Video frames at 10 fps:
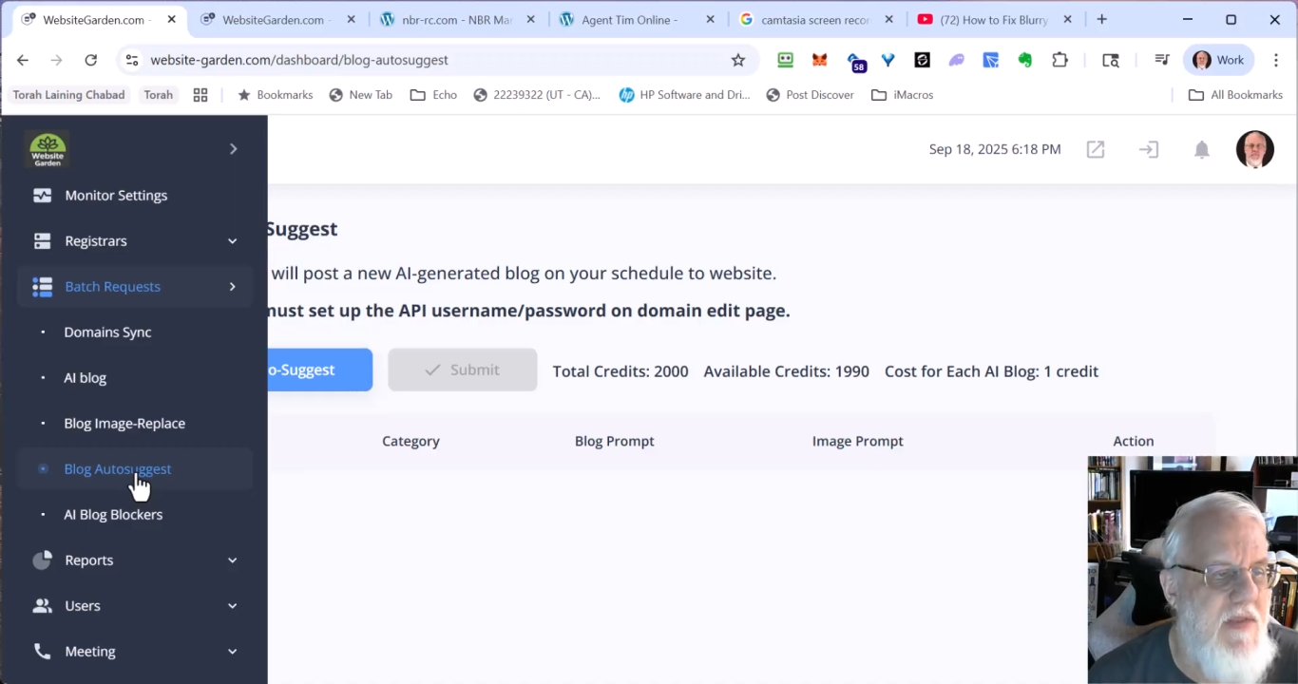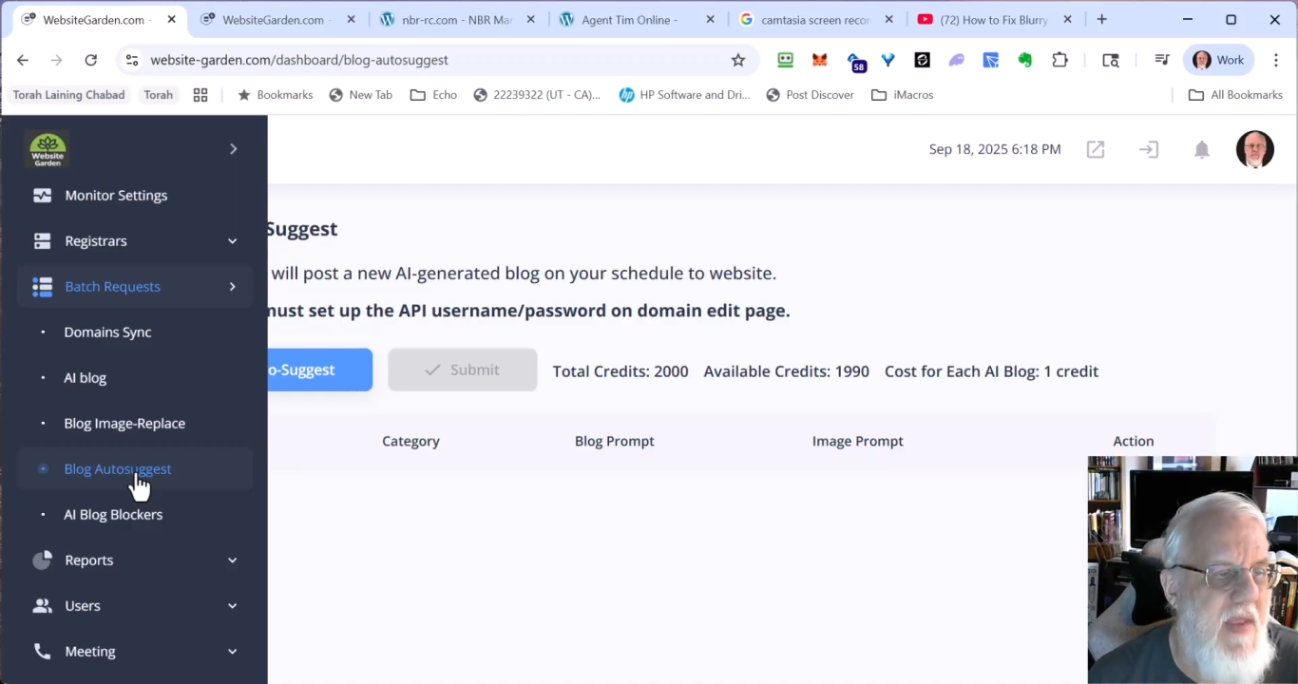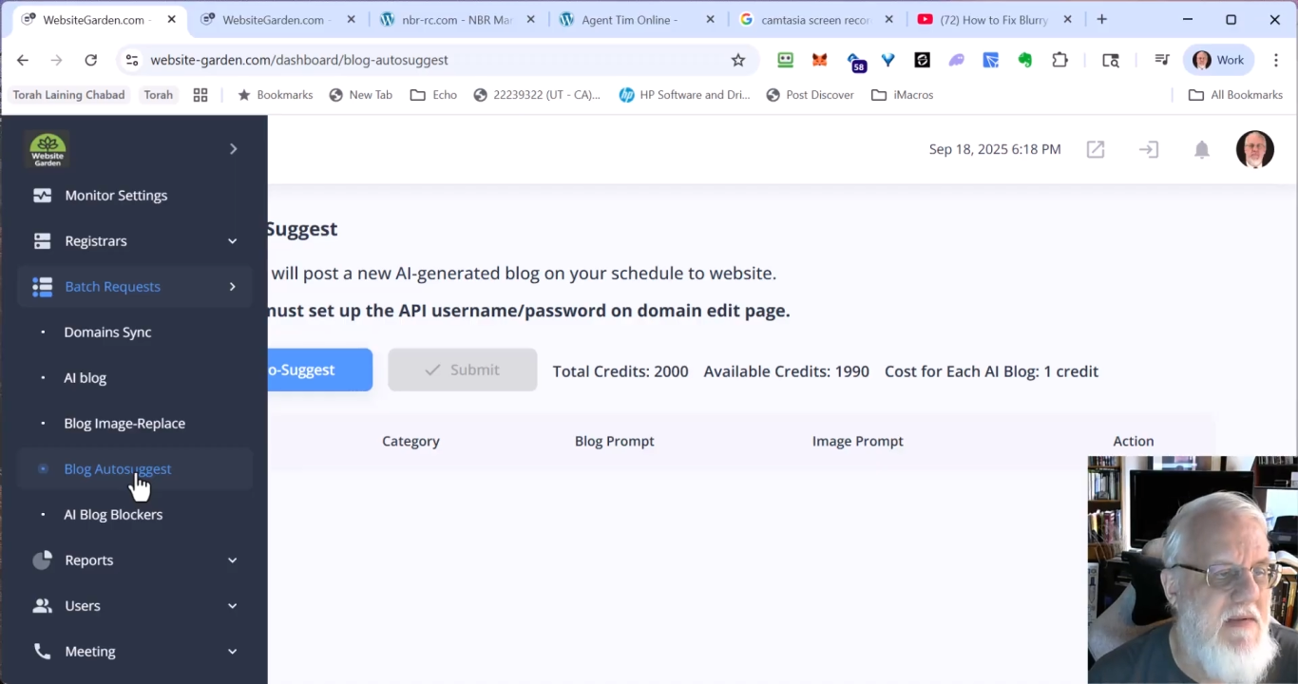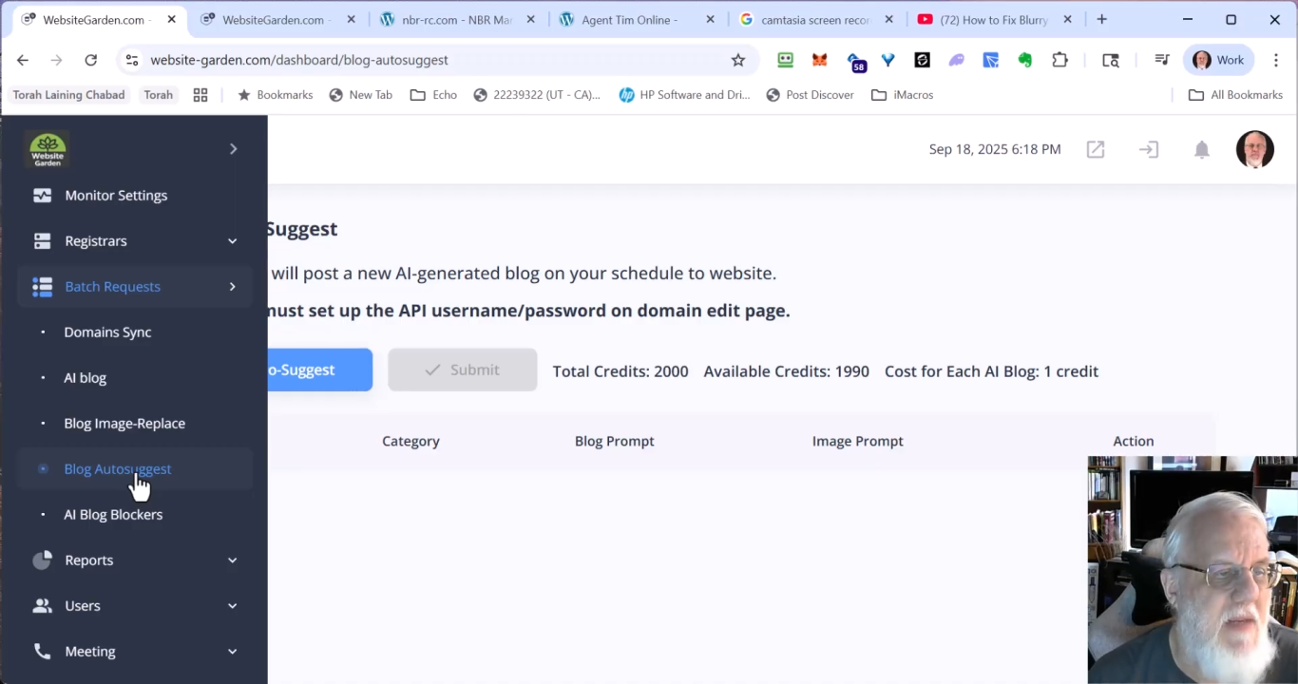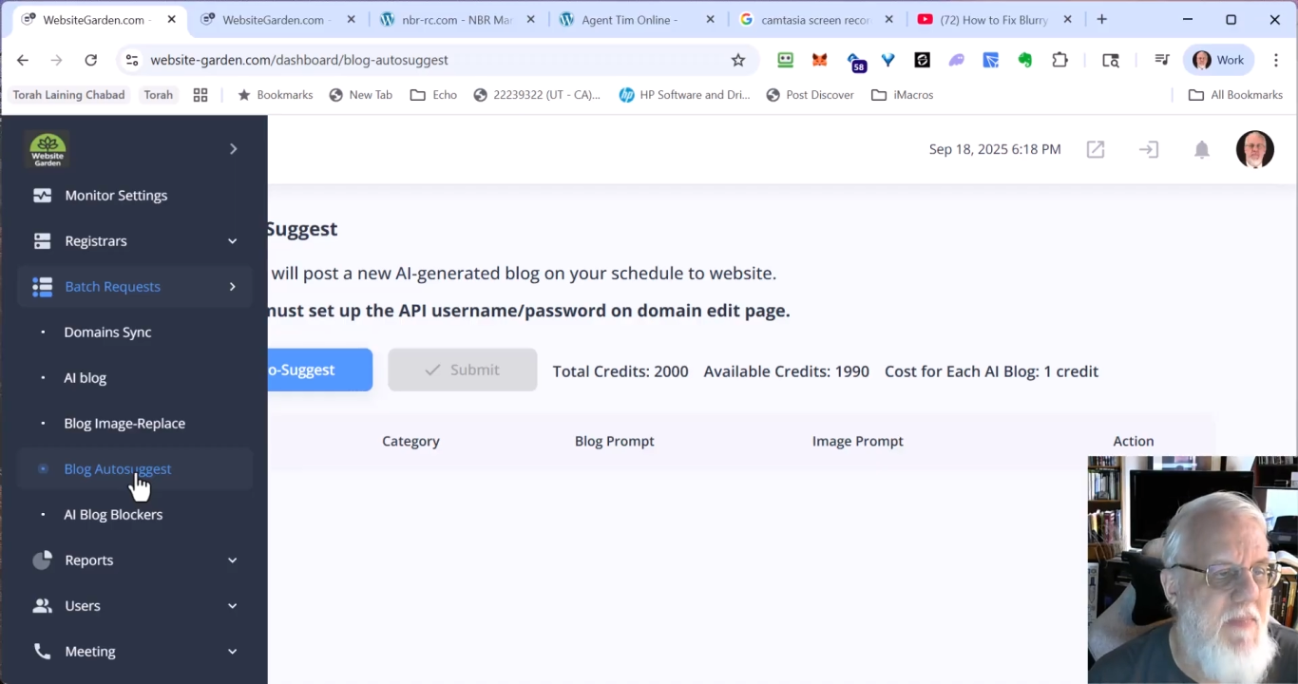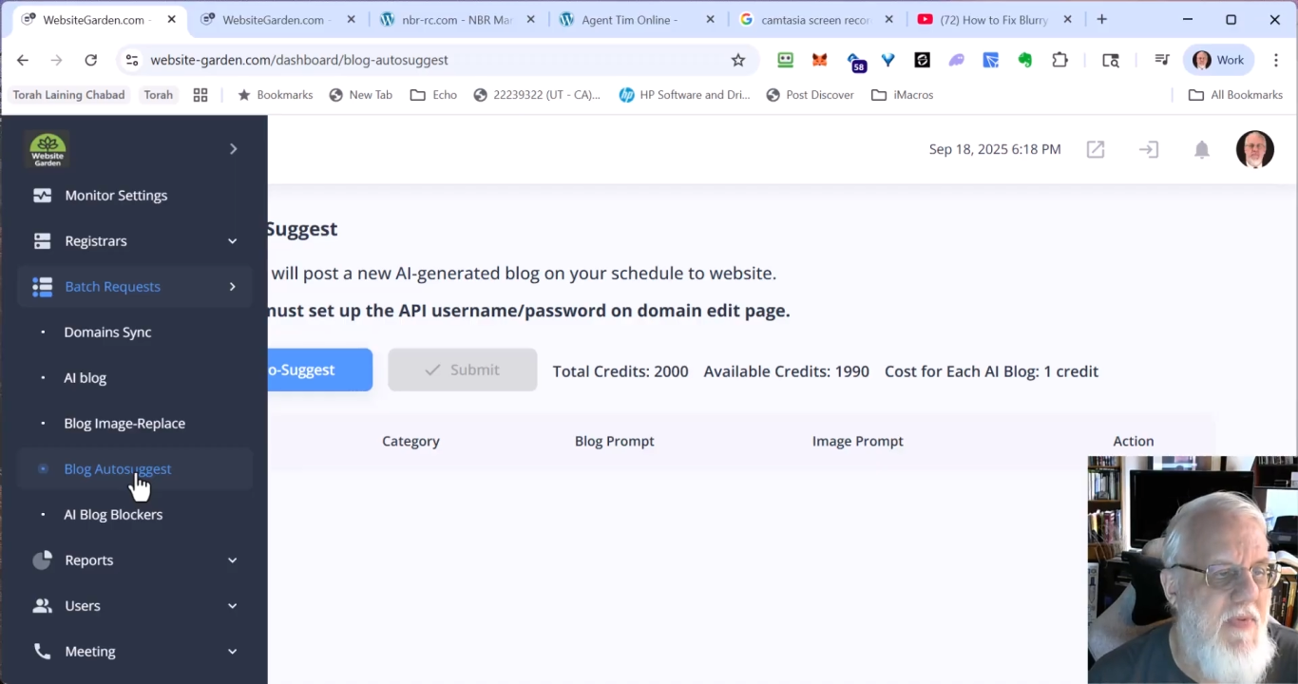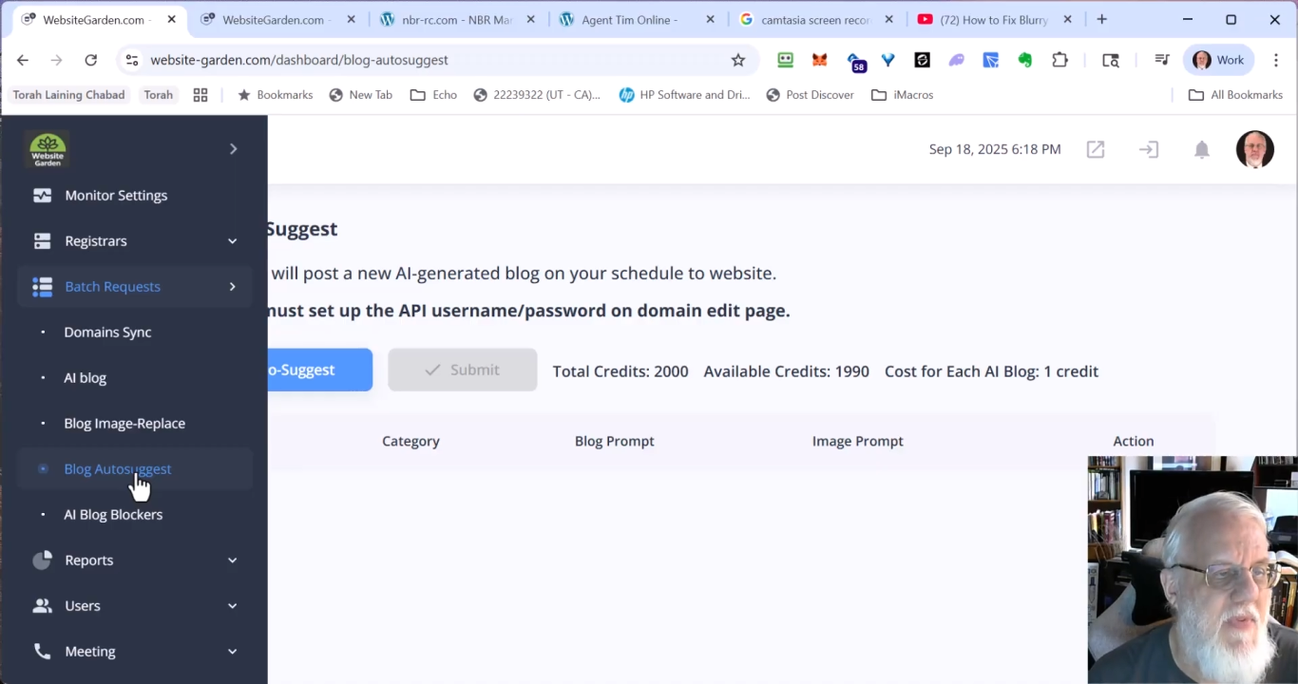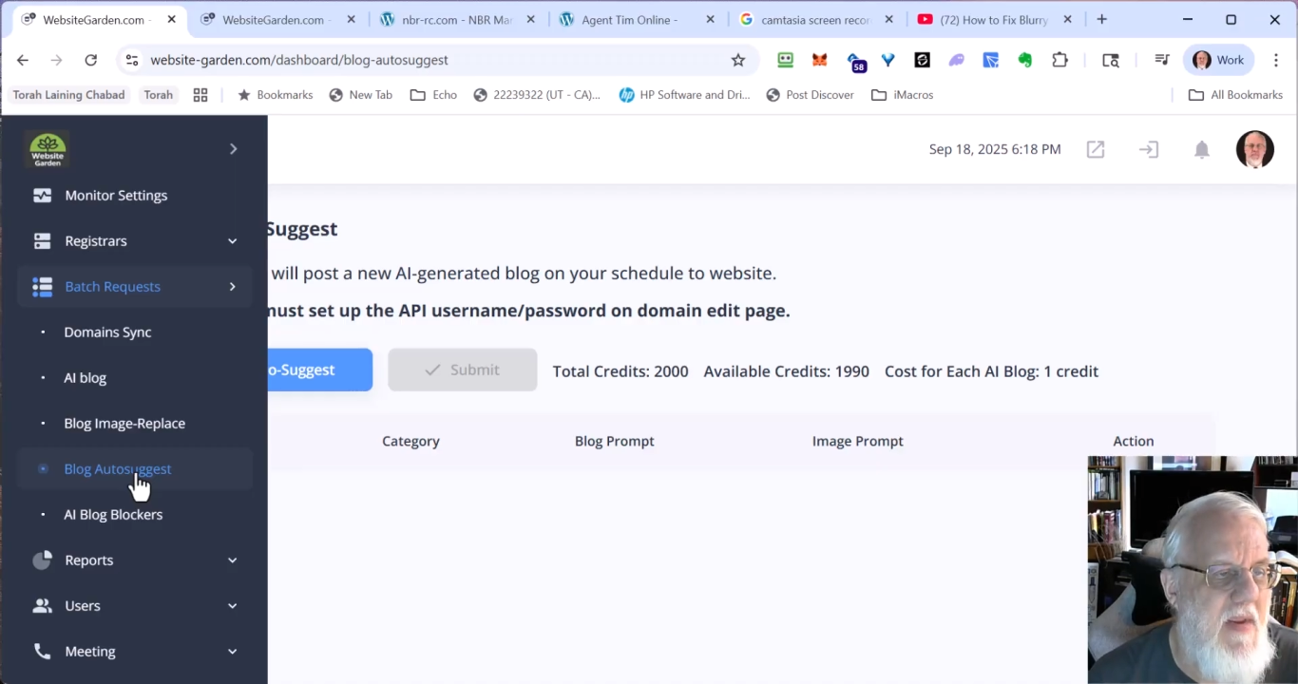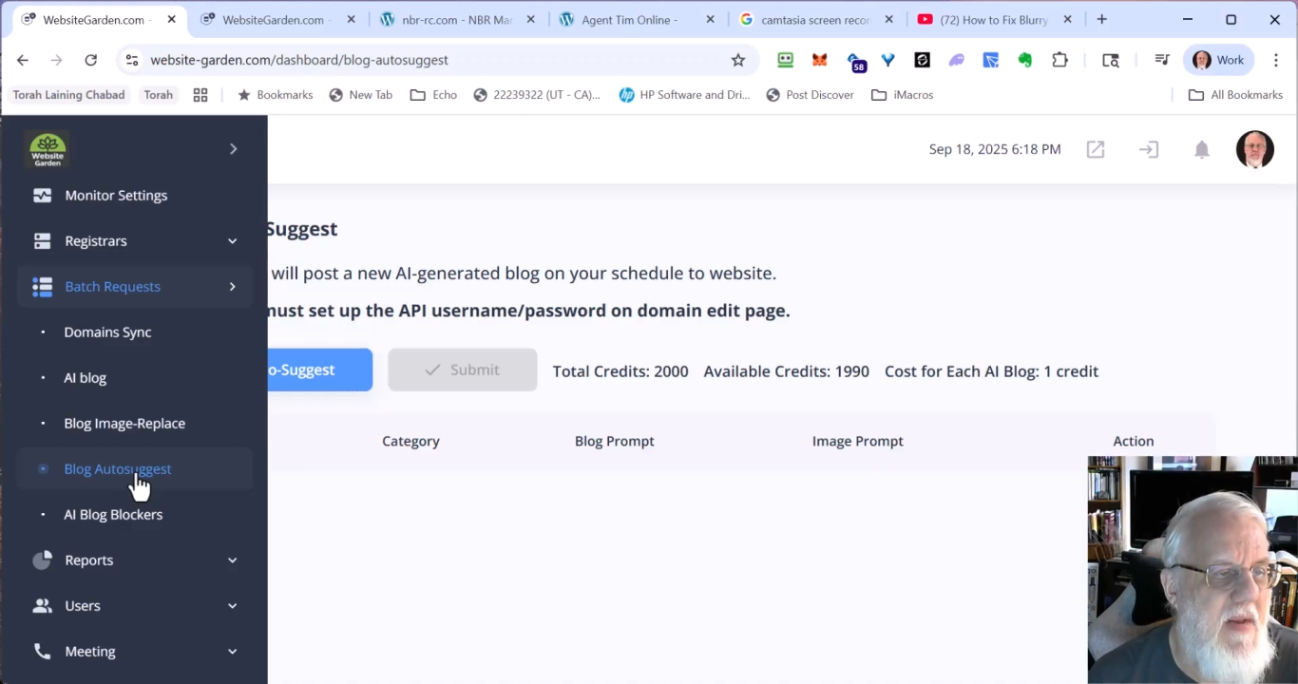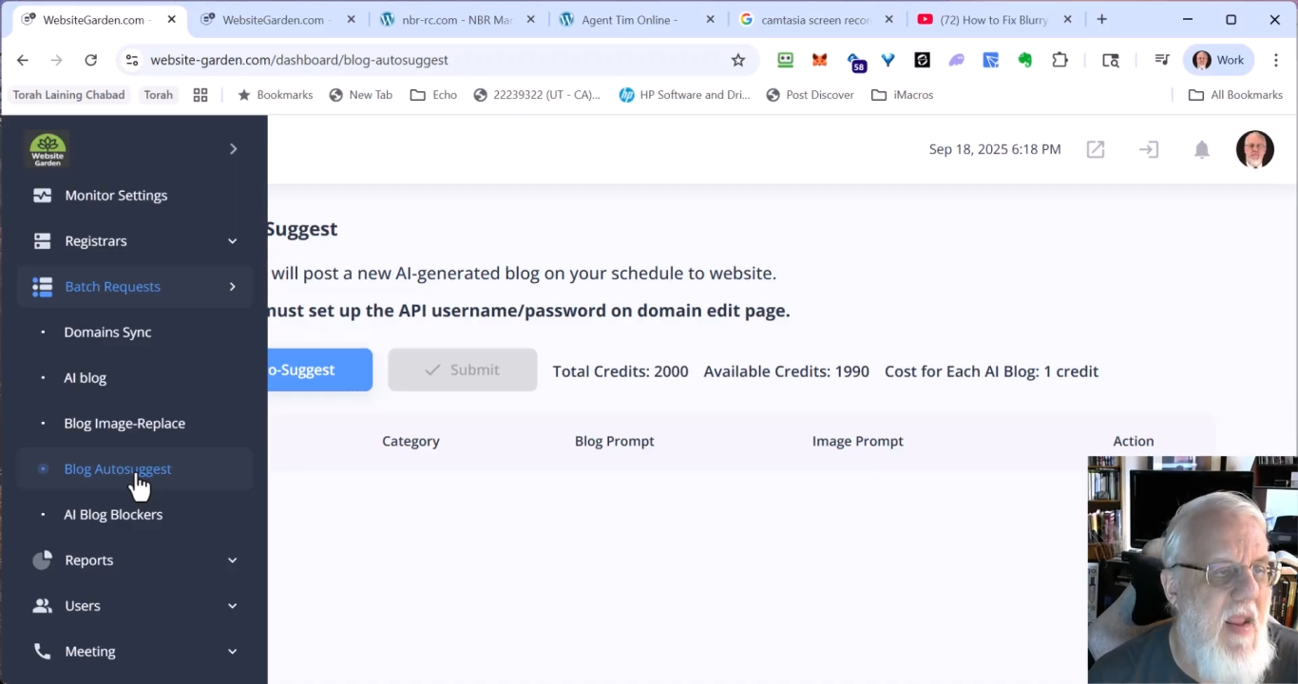that type of
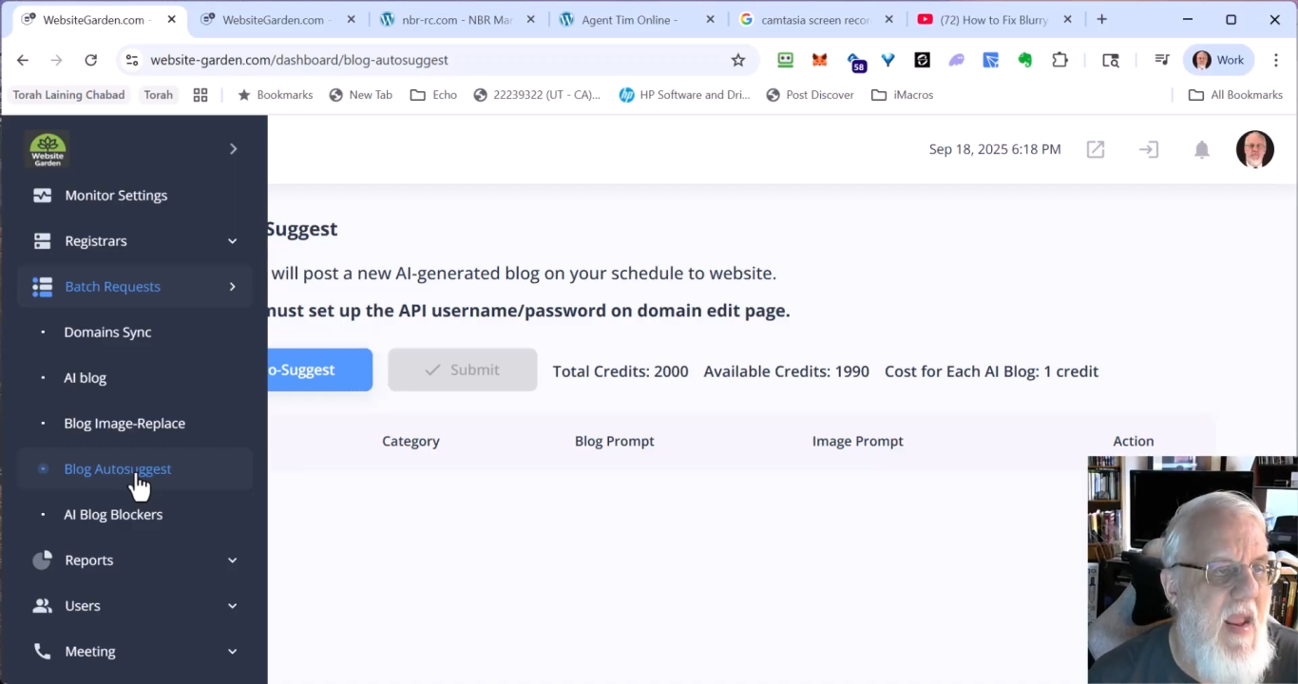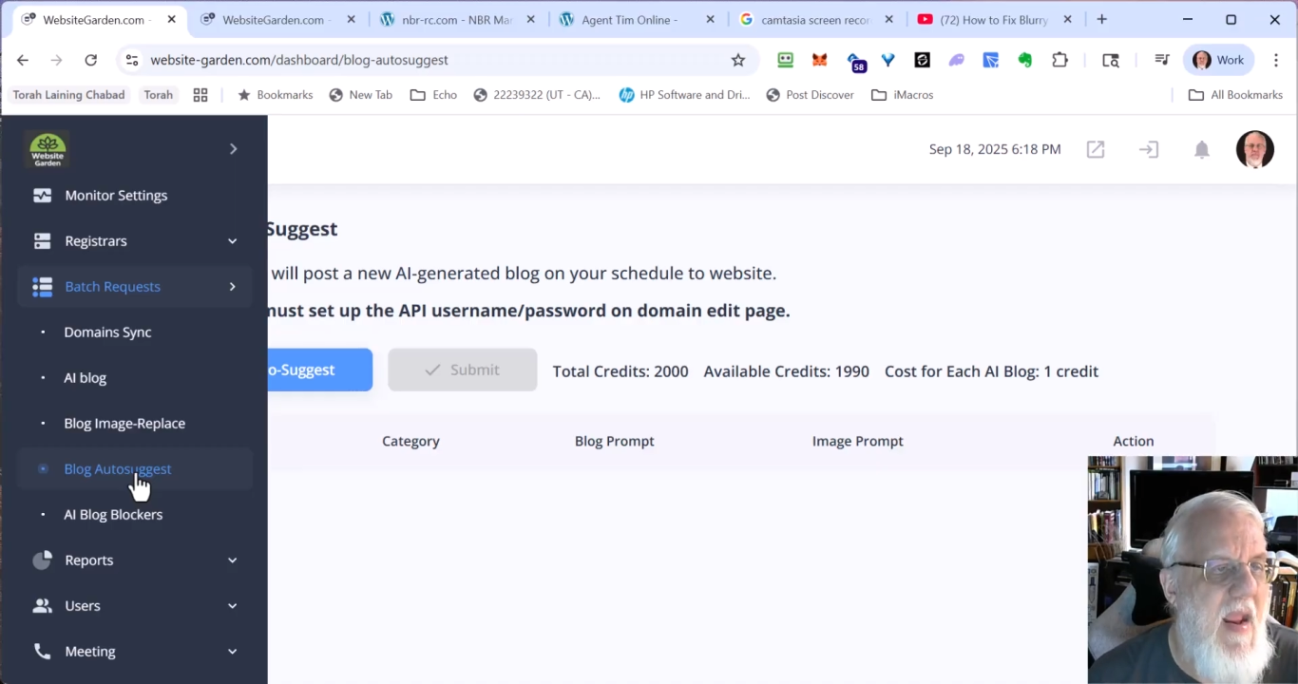thing.